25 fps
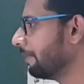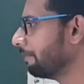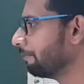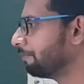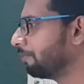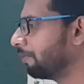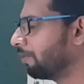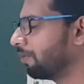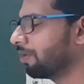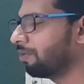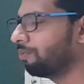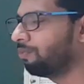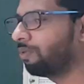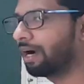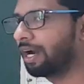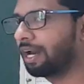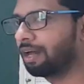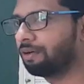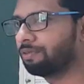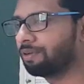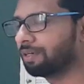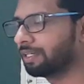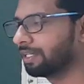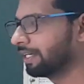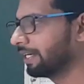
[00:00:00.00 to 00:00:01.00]
for 1
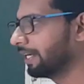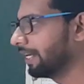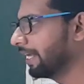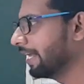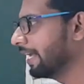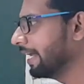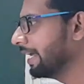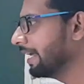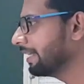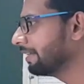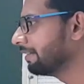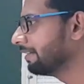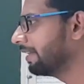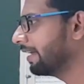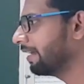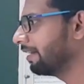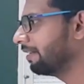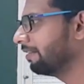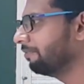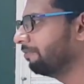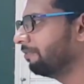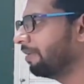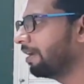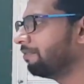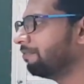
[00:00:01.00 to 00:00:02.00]
hour.
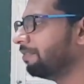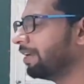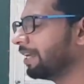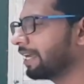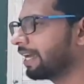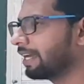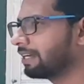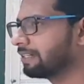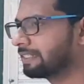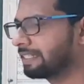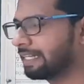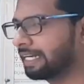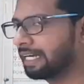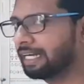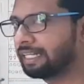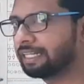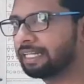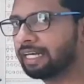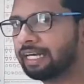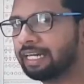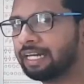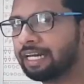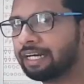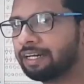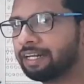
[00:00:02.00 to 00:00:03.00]
Then when we can say
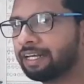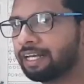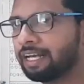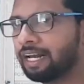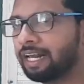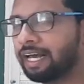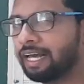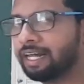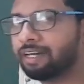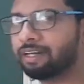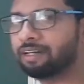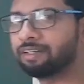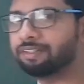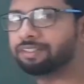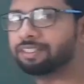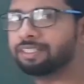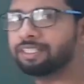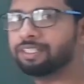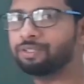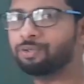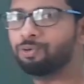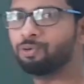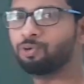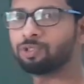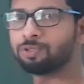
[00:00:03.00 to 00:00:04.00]
the electrical energy
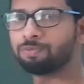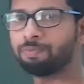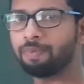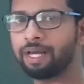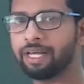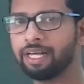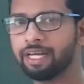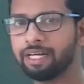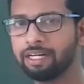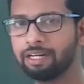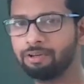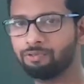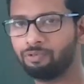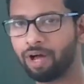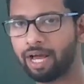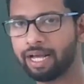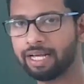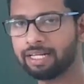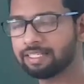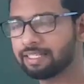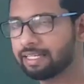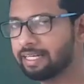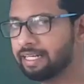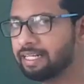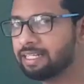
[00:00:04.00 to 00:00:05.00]
used by a
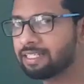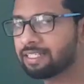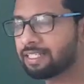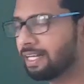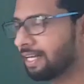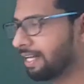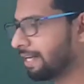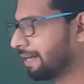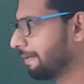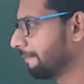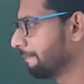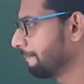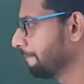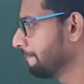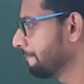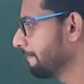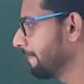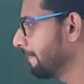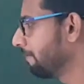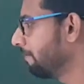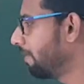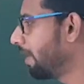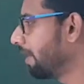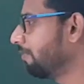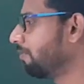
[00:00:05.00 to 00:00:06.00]
device is
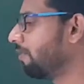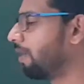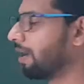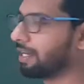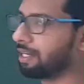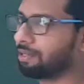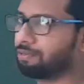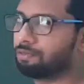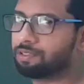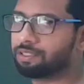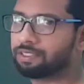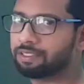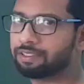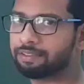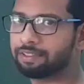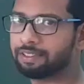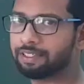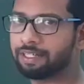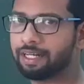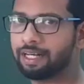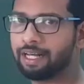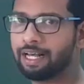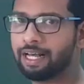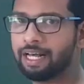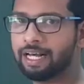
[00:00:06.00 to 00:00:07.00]
1 watt hour.
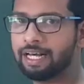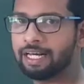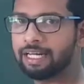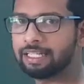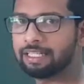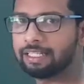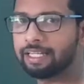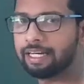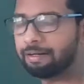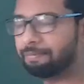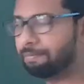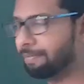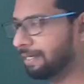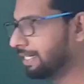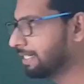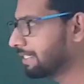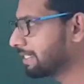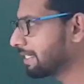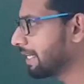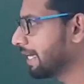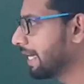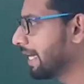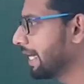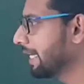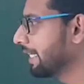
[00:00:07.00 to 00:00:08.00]
That means
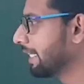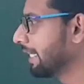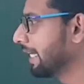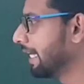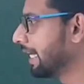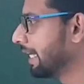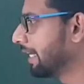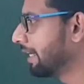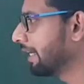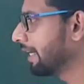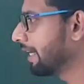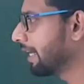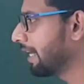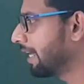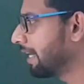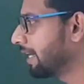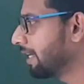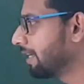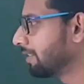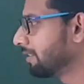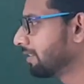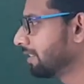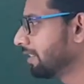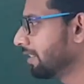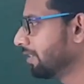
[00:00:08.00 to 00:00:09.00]
the electrical
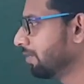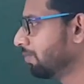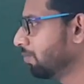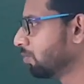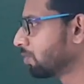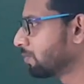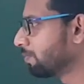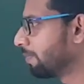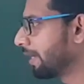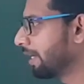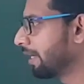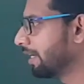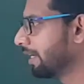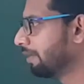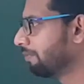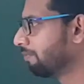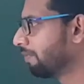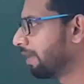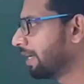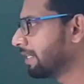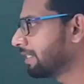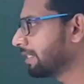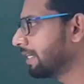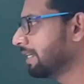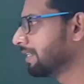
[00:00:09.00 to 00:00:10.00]
energy used by a
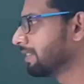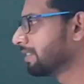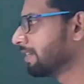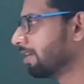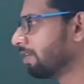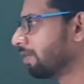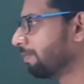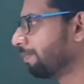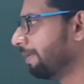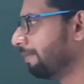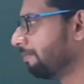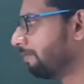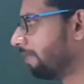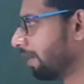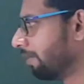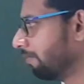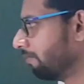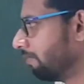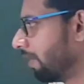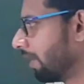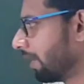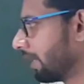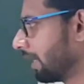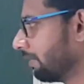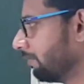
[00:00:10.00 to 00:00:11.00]
device is said to be 1
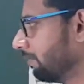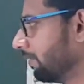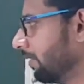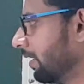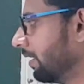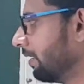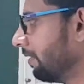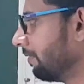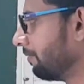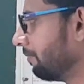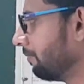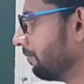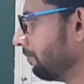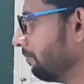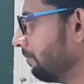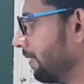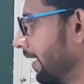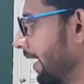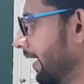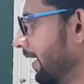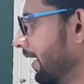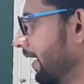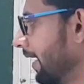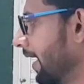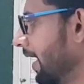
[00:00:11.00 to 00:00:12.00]
watt hour
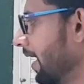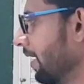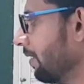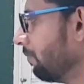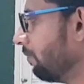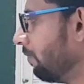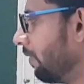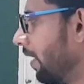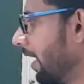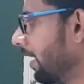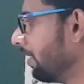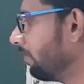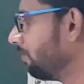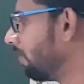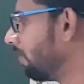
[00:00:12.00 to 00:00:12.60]
when 1